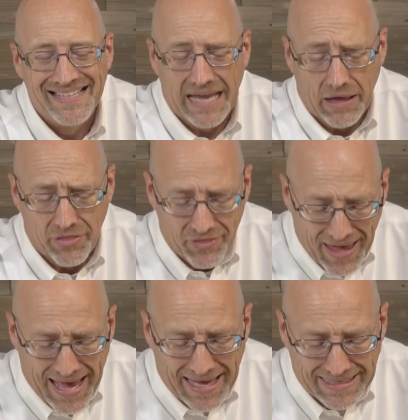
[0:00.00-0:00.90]
Now
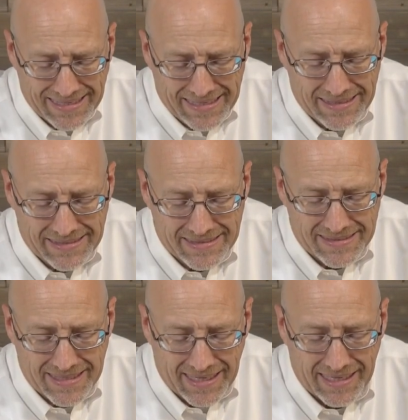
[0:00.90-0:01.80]
that
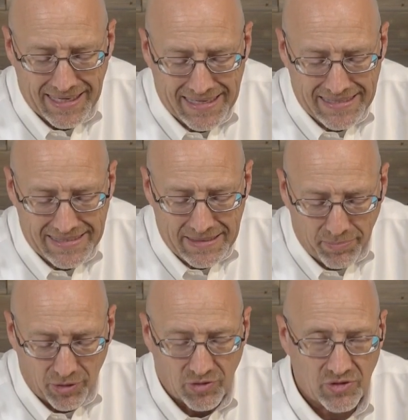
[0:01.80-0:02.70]
is a lazy
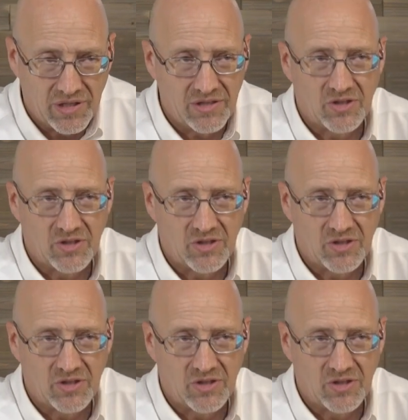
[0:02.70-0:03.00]
person,